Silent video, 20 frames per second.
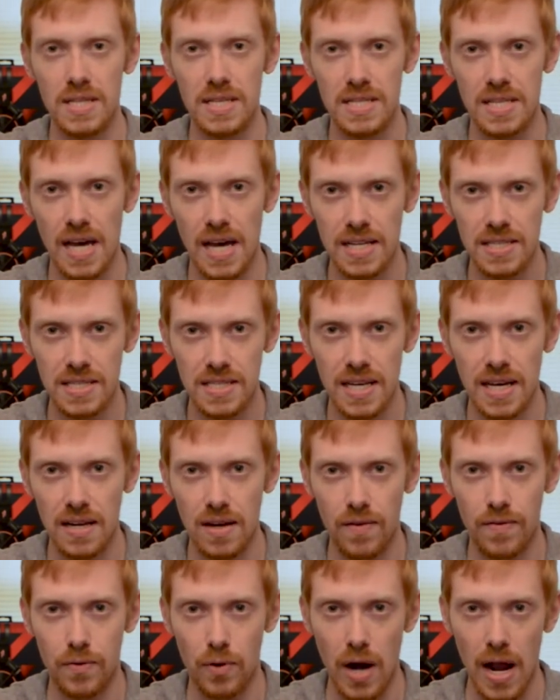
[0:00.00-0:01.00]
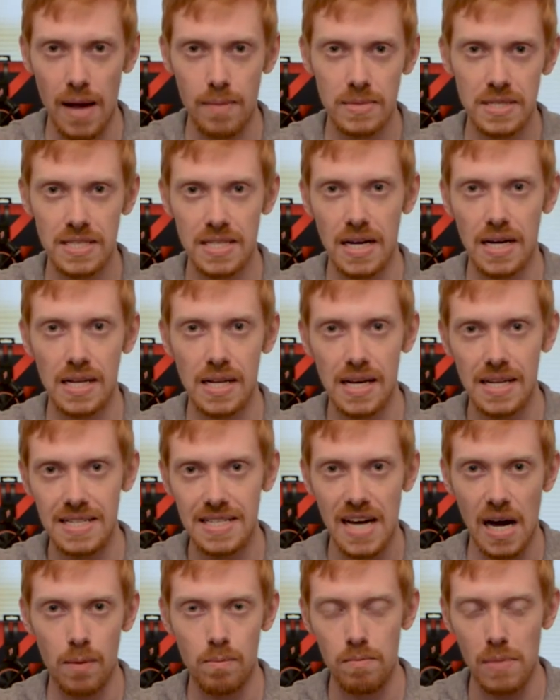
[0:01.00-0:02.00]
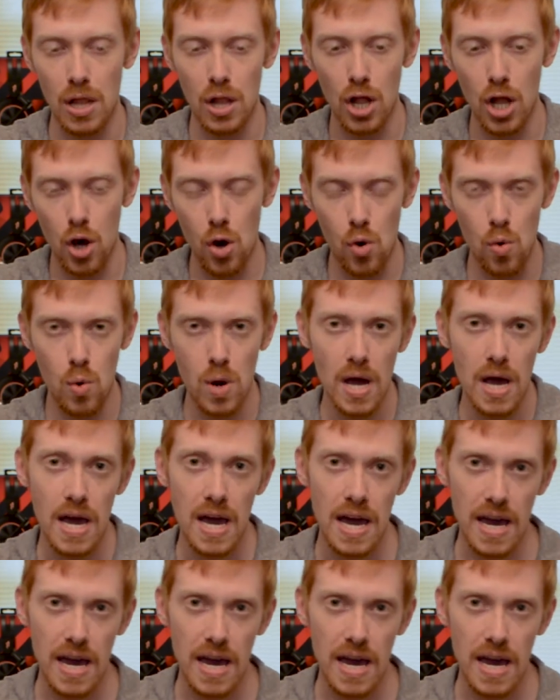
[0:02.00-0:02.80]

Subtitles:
this headset for Amazon down below.